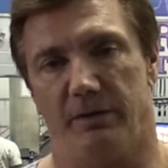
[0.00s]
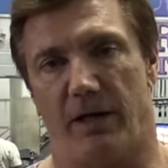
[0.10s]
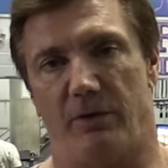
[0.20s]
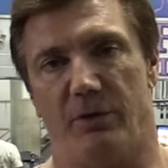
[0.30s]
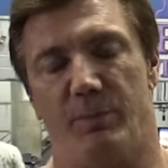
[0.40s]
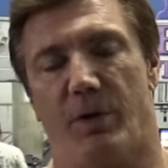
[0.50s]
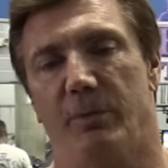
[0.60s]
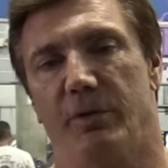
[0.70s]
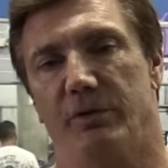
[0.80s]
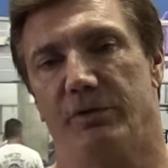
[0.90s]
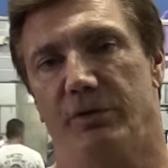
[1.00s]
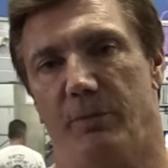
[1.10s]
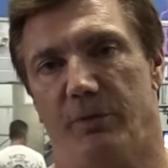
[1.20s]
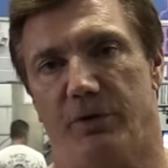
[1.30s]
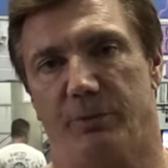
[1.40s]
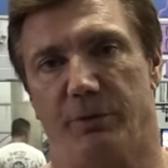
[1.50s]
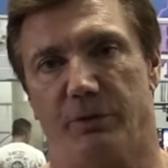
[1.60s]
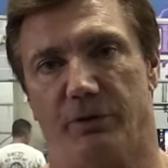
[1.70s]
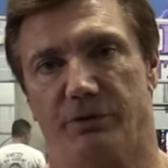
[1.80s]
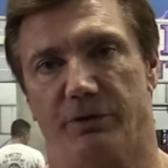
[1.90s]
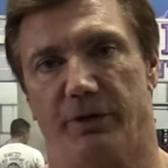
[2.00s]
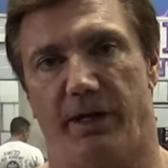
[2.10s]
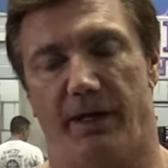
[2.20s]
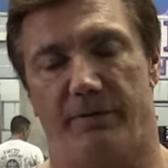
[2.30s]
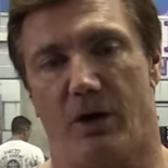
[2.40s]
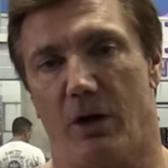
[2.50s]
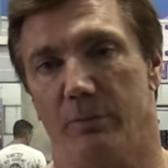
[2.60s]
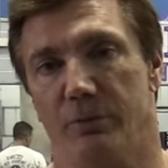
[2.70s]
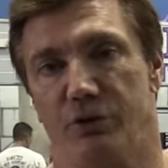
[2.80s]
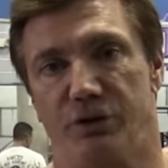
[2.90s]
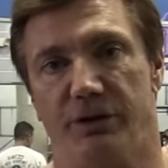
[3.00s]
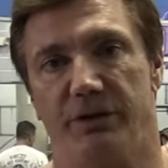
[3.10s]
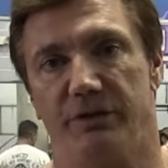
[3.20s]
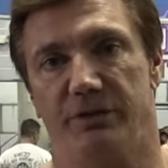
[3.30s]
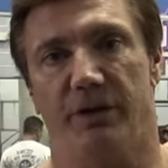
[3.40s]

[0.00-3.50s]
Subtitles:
not only barbells and dumbbells, but you're also gonna have arm machines.